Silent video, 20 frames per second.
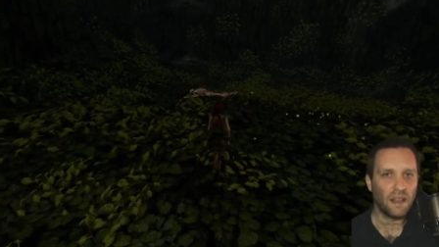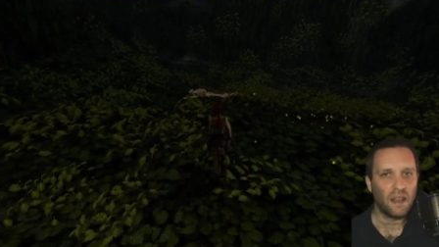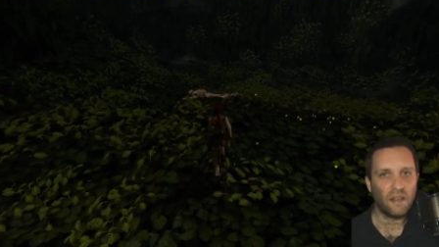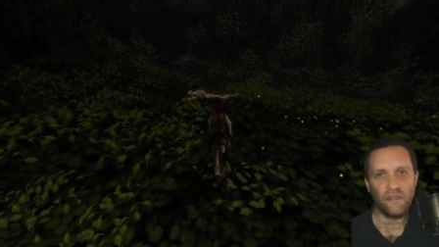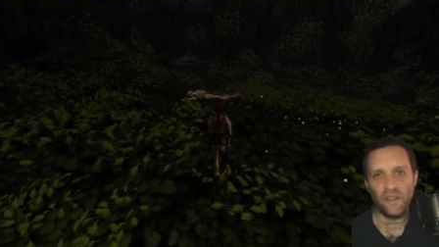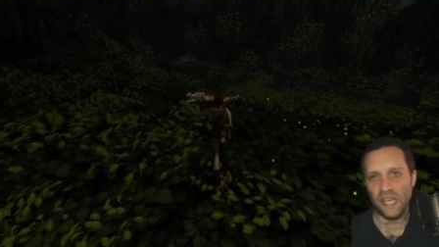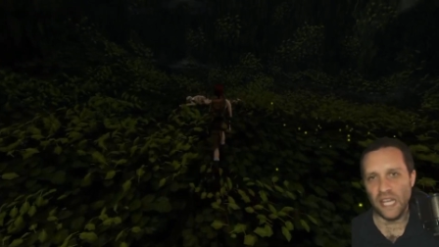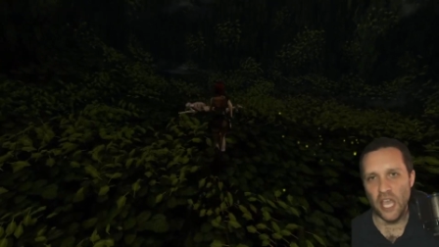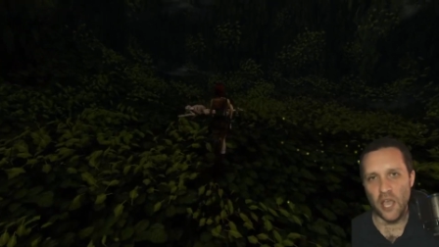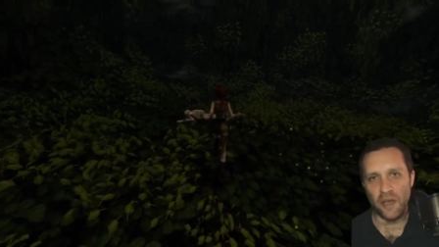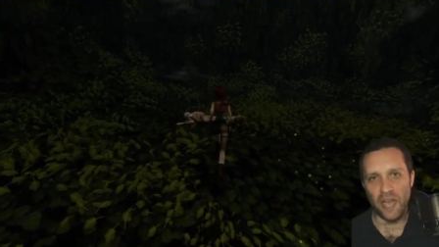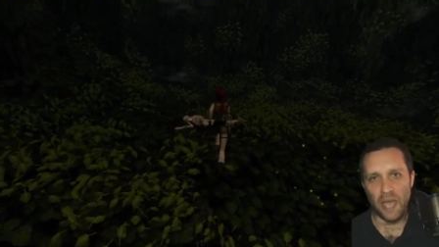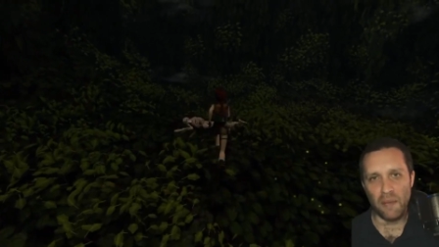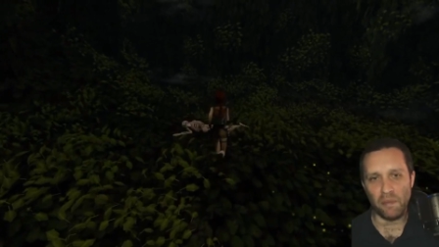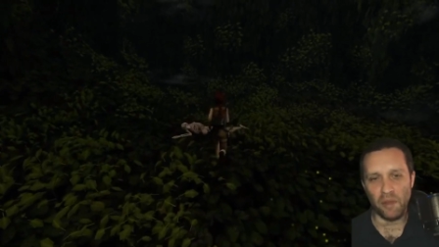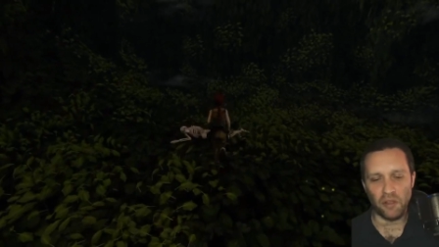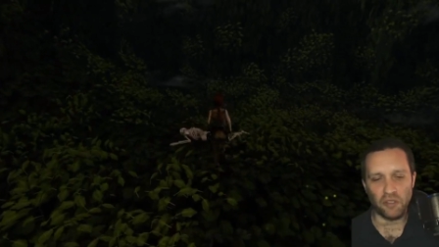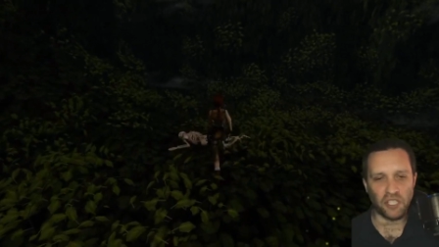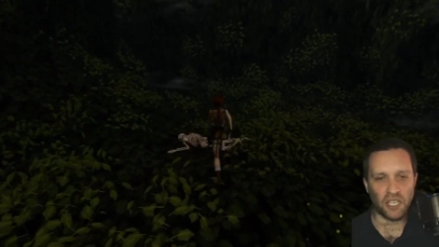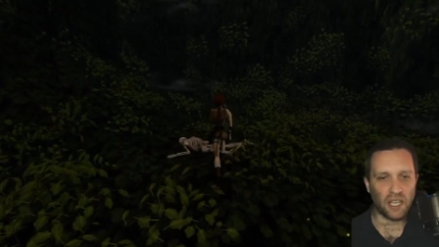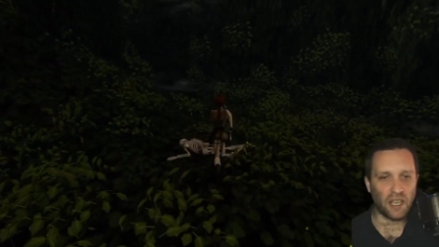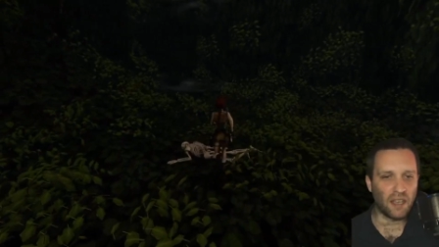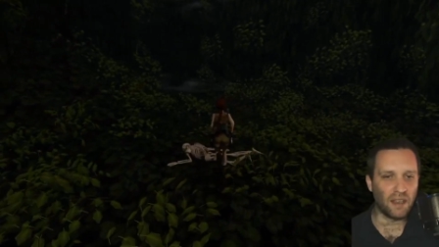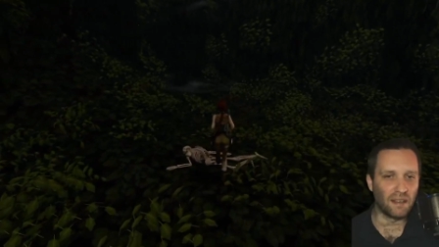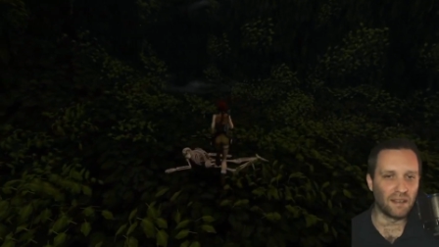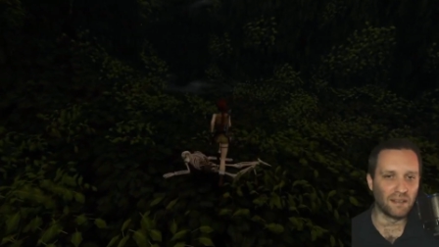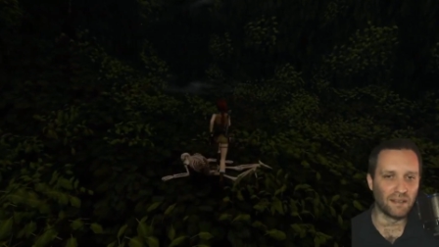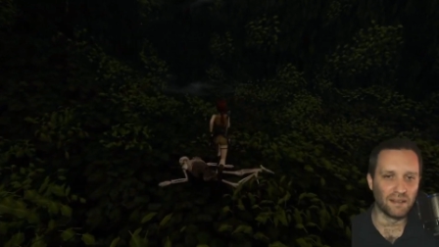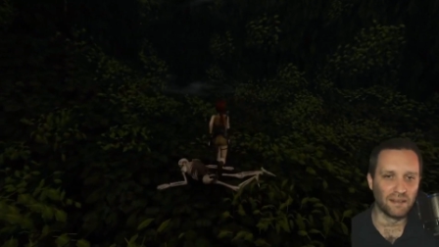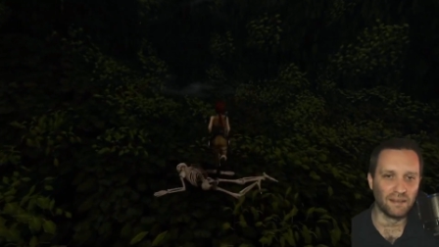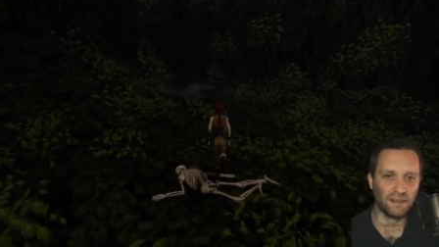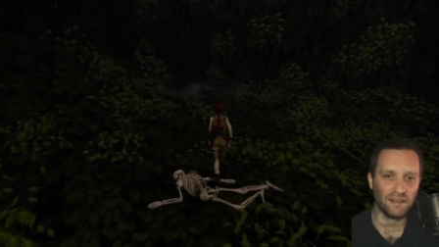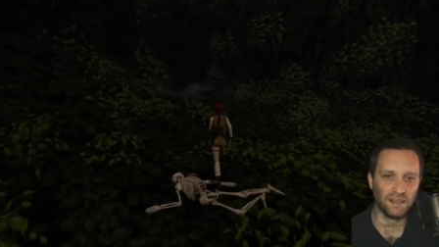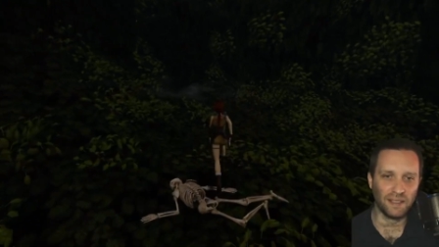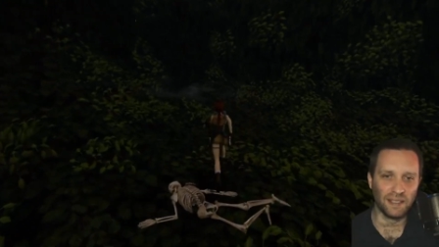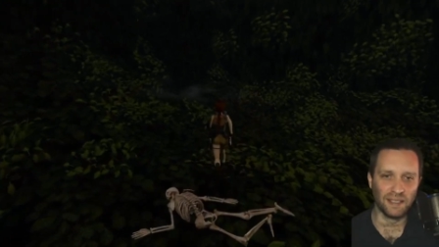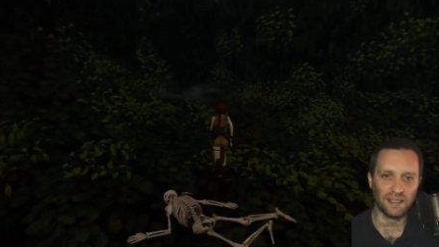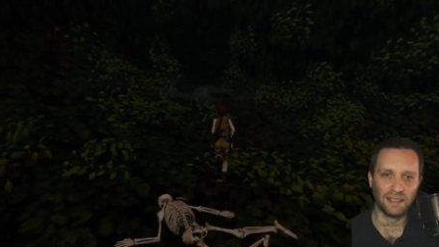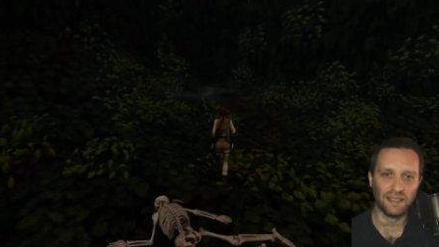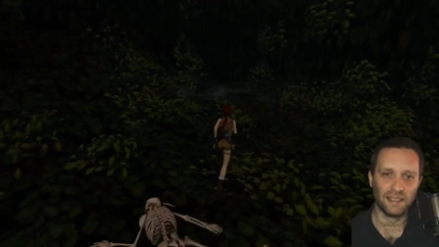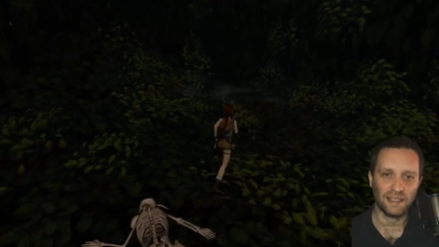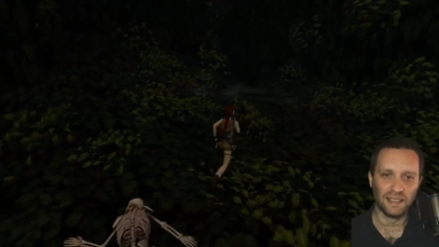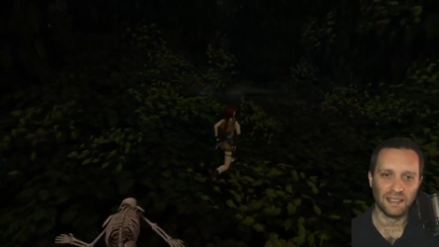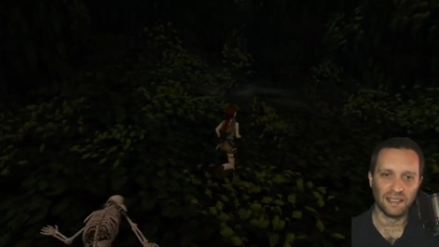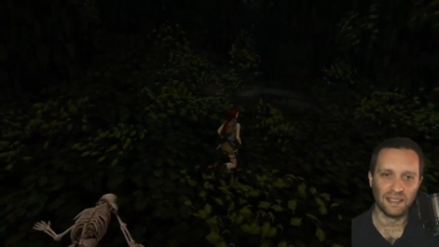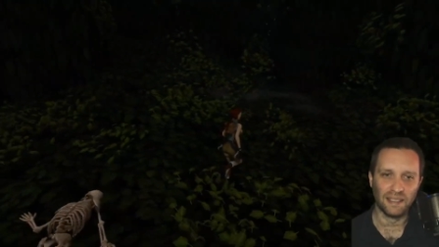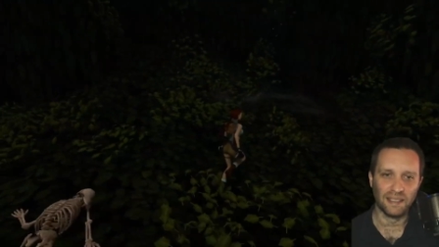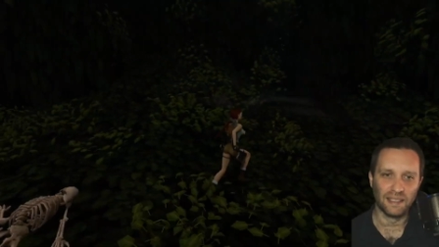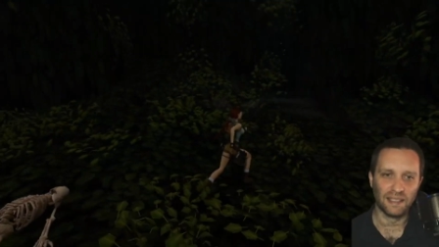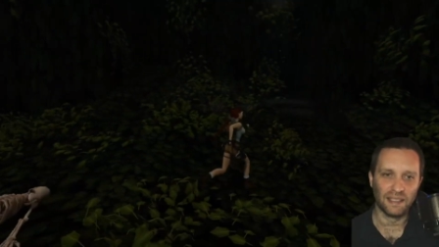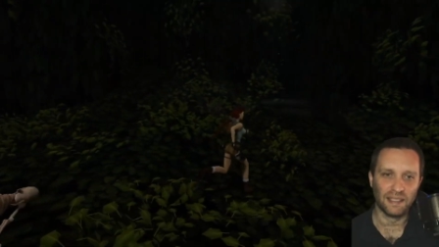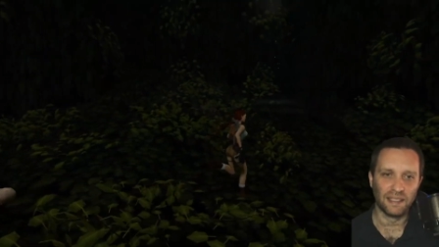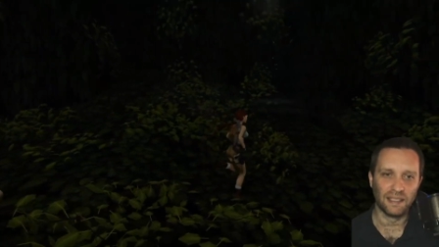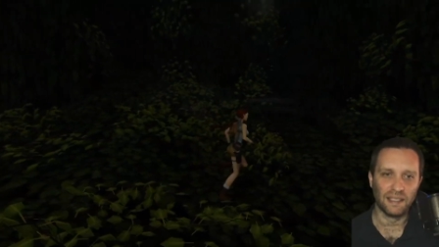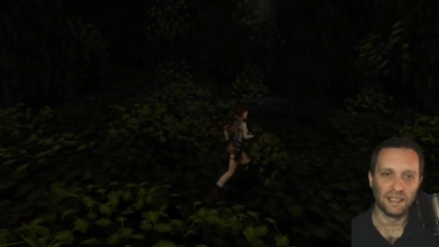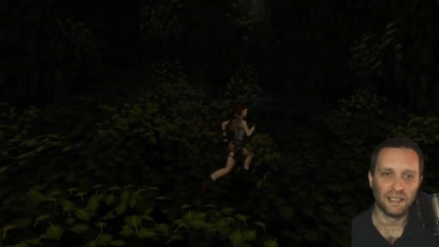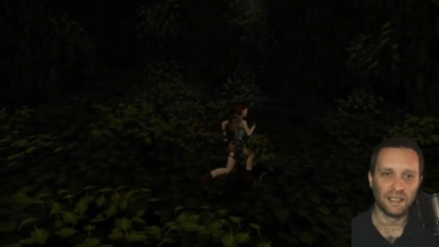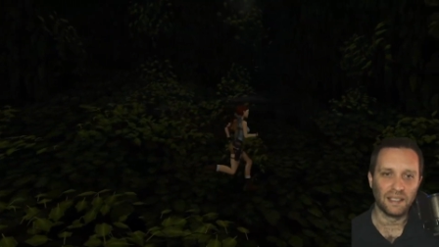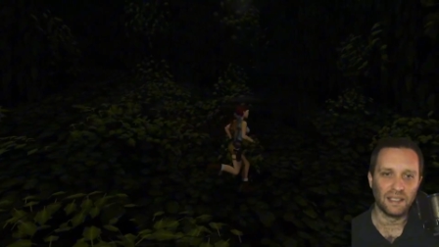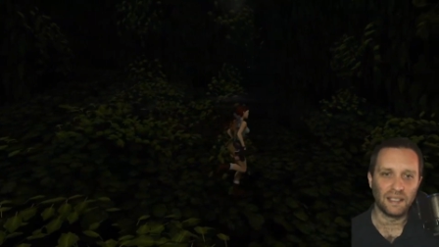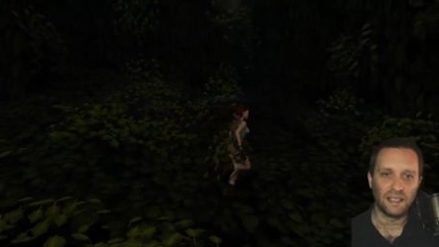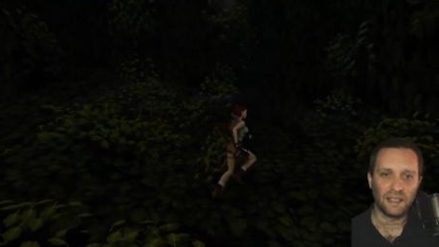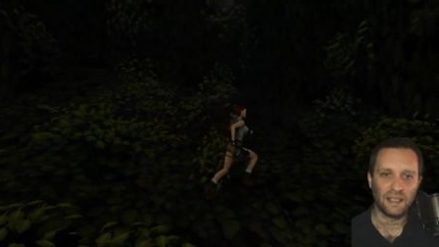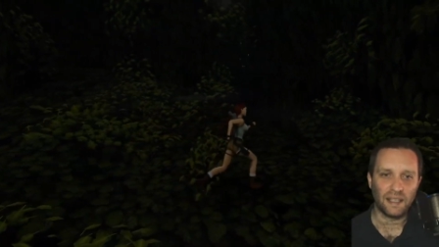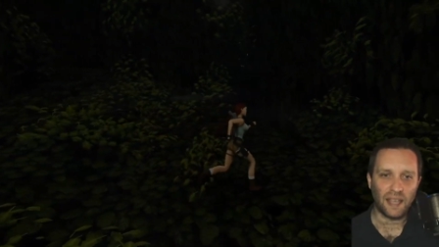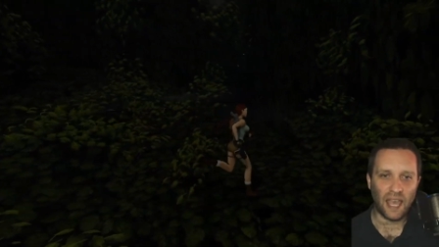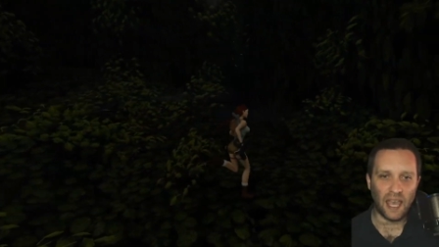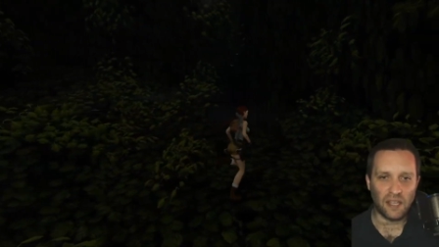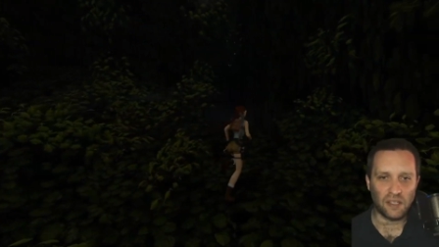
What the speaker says: Video game logic. Okay,